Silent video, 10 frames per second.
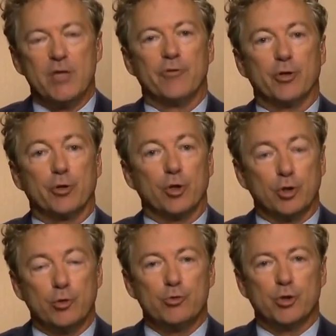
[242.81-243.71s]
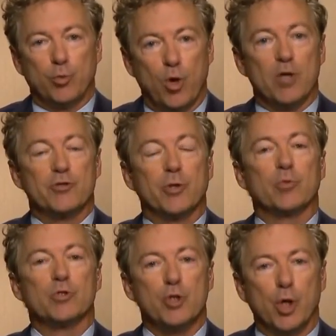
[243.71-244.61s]
Their conclusion was there
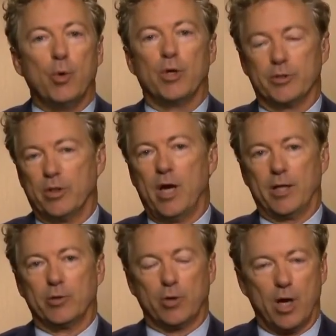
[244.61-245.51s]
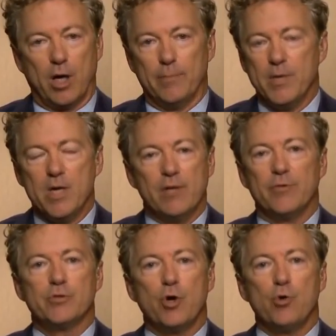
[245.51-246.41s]
was no underlying crime.
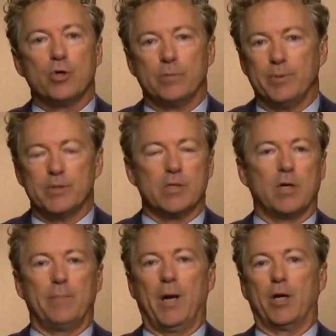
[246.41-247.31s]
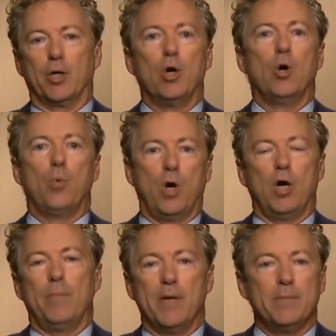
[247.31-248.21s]
This whole kibitzing about, oh,
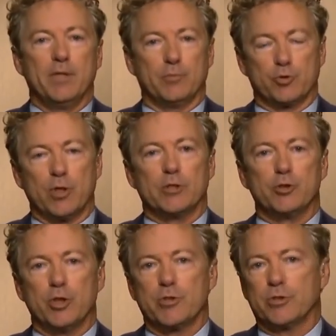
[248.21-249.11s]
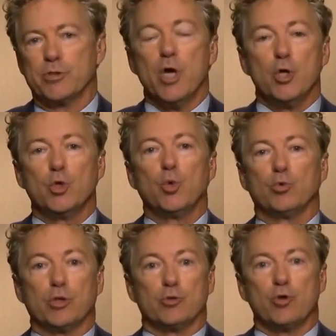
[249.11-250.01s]
well, maybe he obstructed justice to
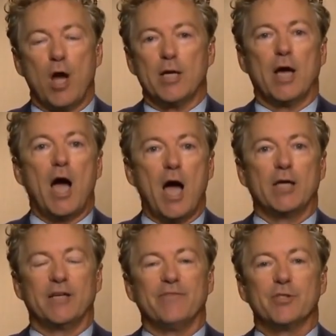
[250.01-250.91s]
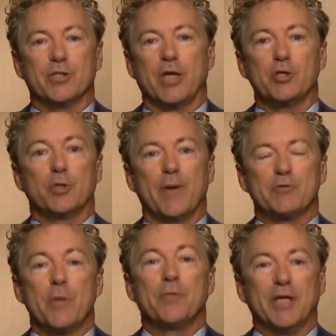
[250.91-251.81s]
try to hide an investigation about
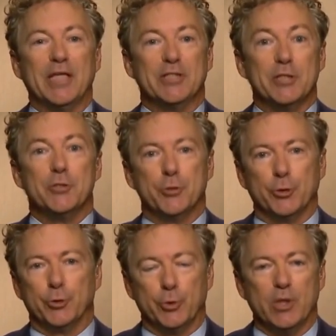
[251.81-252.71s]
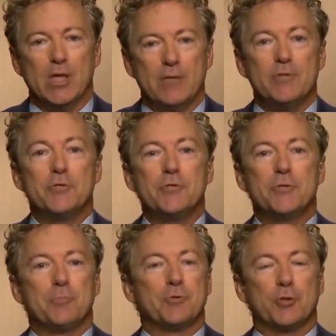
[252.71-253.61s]
something he didn't do. This is
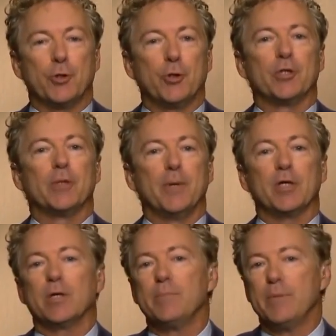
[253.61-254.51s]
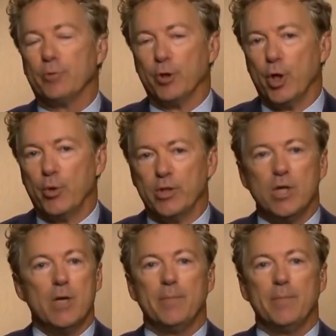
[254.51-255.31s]
absurd, and the American people know it.